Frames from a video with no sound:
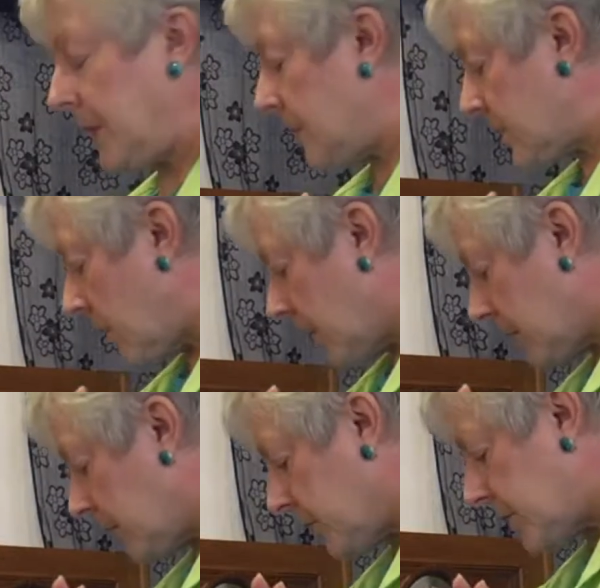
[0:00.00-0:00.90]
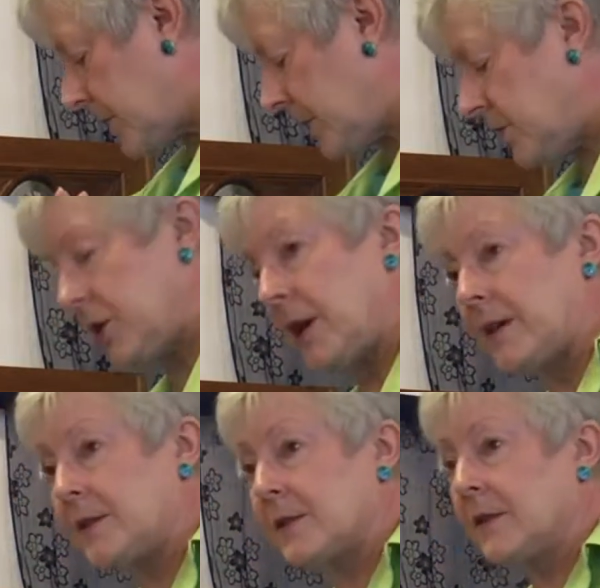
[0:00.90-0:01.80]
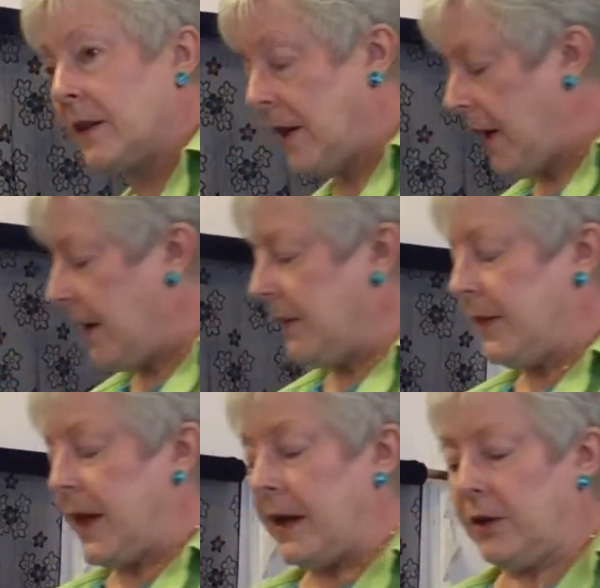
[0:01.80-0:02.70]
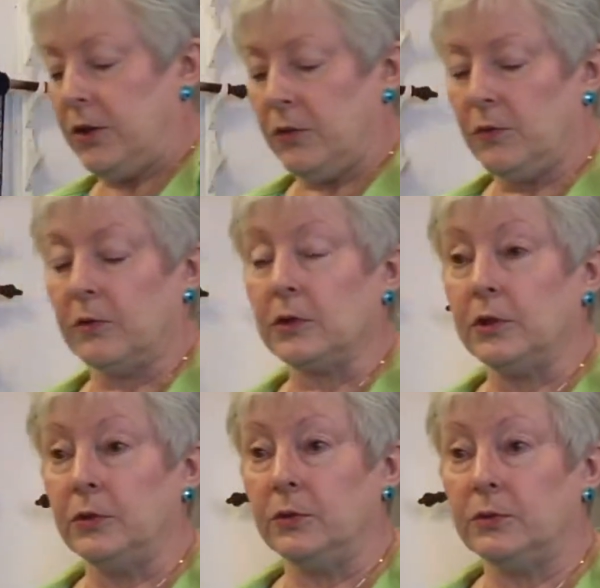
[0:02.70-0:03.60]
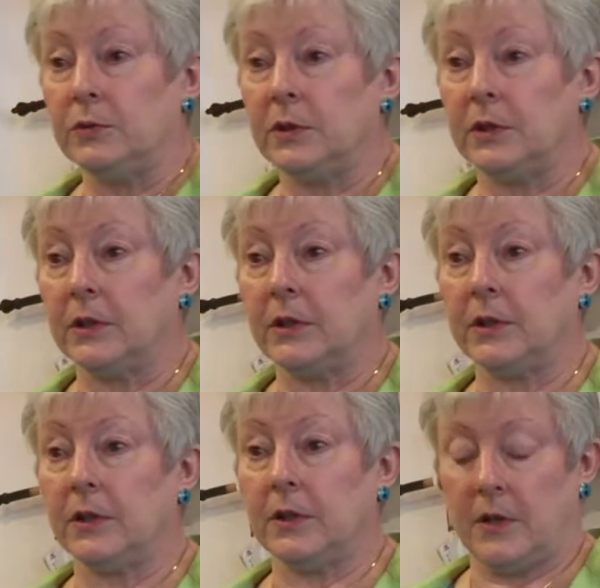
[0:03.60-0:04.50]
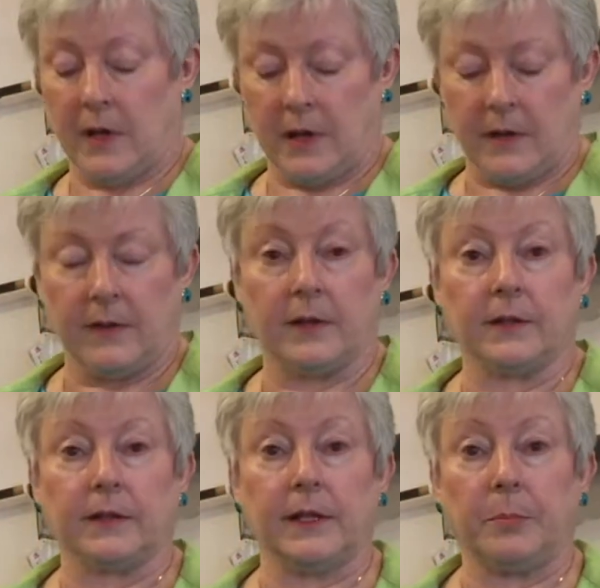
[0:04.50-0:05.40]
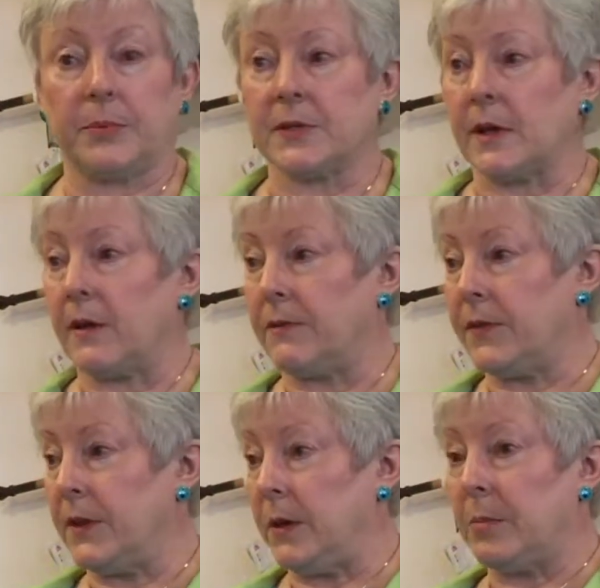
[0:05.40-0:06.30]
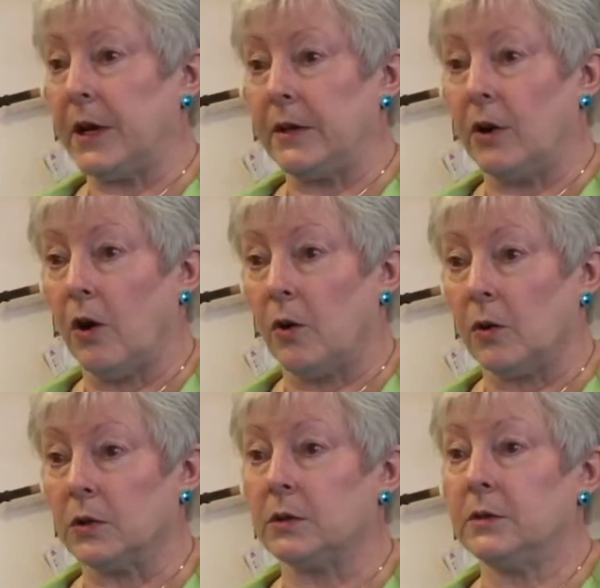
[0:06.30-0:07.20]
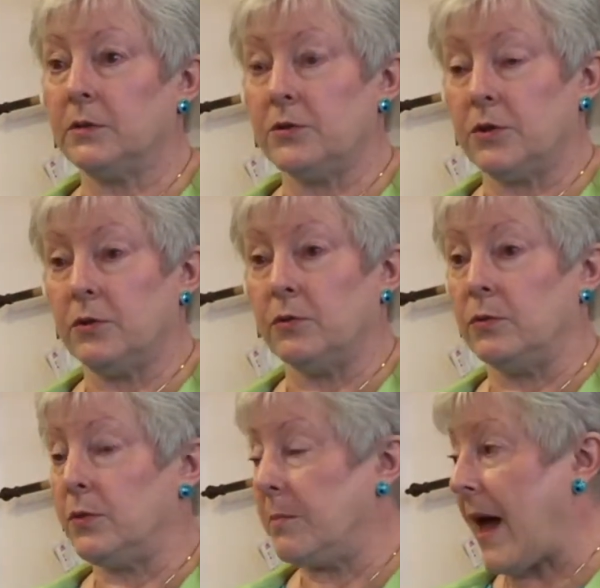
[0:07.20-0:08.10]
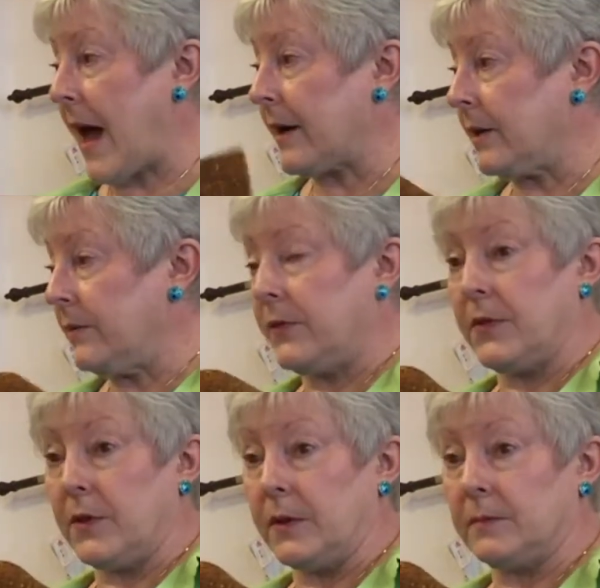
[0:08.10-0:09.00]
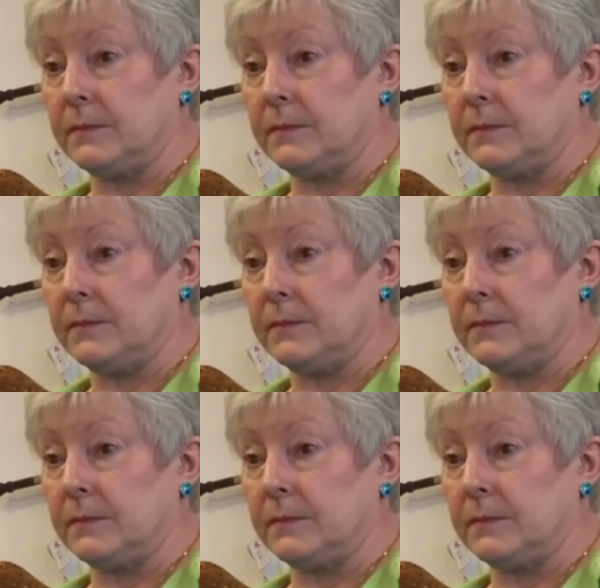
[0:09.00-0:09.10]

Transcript: This article suggests that you glue the lips of the buttonhole to the back of the